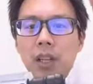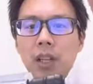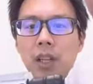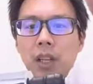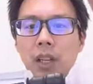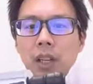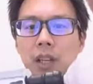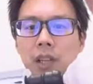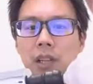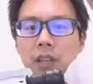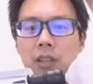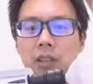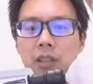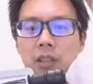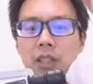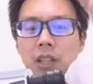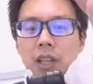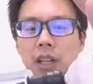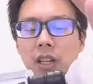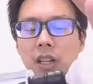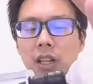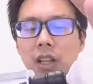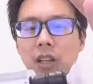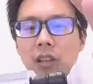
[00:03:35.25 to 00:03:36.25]
and you
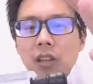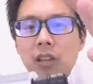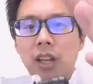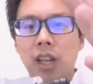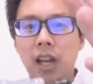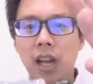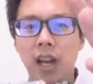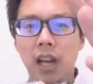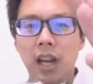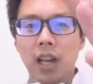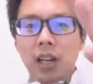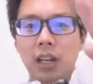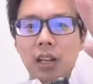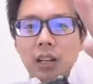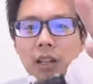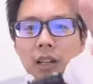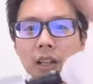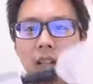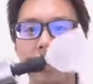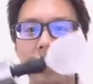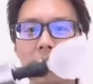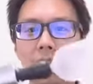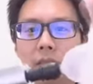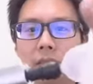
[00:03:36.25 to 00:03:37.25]
suck out the air
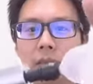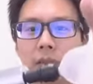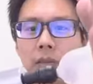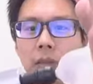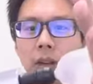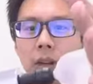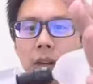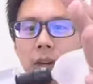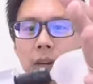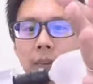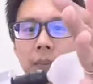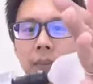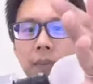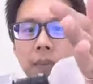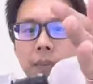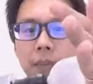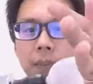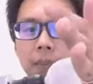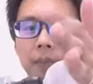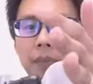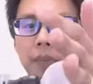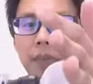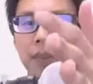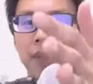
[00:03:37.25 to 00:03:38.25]
from
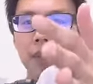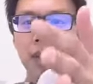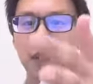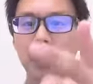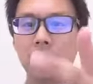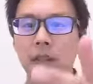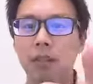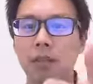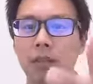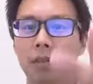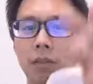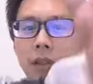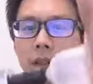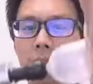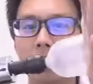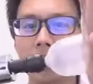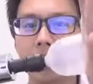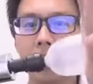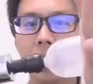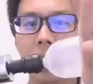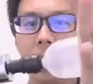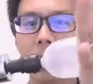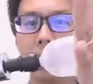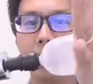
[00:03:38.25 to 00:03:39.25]
the
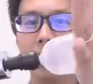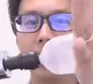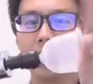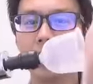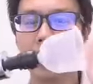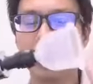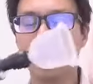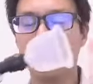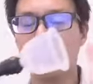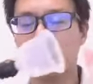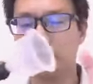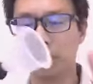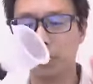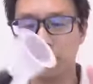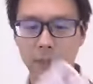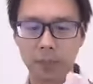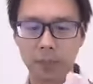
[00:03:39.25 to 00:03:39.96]
cup itself